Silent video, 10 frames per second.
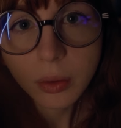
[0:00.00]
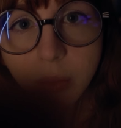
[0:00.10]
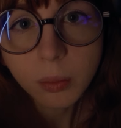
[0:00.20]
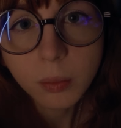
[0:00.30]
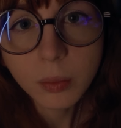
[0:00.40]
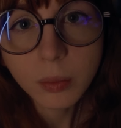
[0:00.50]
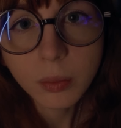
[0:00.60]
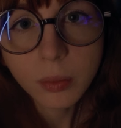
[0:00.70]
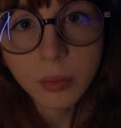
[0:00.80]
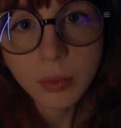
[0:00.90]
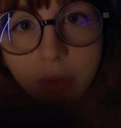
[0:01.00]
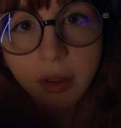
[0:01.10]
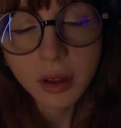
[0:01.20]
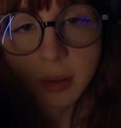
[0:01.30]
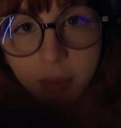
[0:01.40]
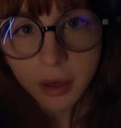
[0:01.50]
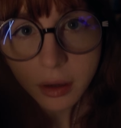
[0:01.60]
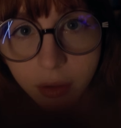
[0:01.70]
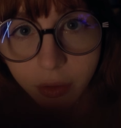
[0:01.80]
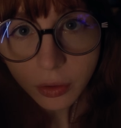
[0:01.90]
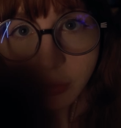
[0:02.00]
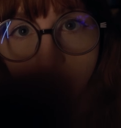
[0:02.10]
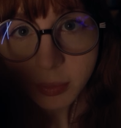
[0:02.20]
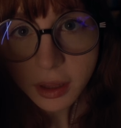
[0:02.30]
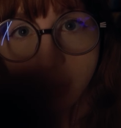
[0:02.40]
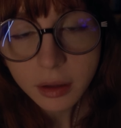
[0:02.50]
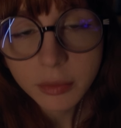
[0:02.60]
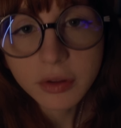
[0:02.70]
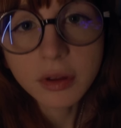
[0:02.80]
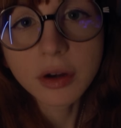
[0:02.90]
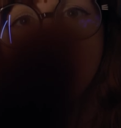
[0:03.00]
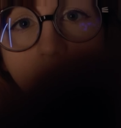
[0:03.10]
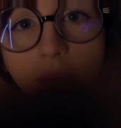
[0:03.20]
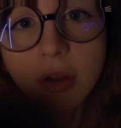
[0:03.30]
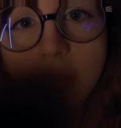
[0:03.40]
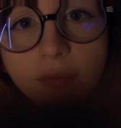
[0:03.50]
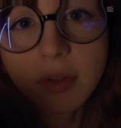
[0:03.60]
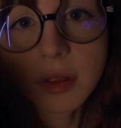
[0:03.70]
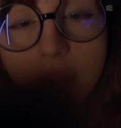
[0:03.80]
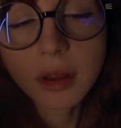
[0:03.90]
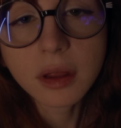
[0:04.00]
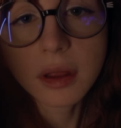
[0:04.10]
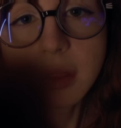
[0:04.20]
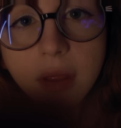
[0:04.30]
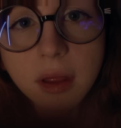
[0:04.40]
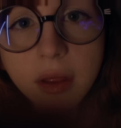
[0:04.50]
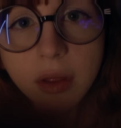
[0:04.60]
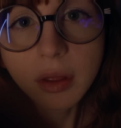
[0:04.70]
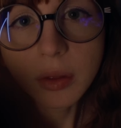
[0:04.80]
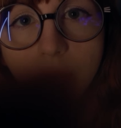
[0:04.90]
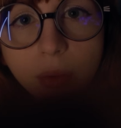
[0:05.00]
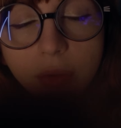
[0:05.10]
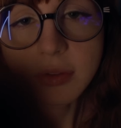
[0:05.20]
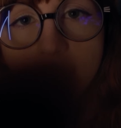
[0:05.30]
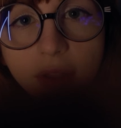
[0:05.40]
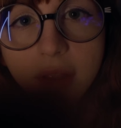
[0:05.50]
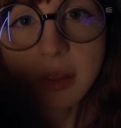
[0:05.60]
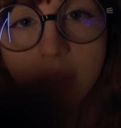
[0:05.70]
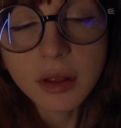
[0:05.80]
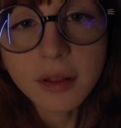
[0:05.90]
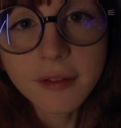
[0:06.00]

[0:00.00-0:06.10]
Oh, I made it a little too big. I'm just gonna rub it up. Hold still.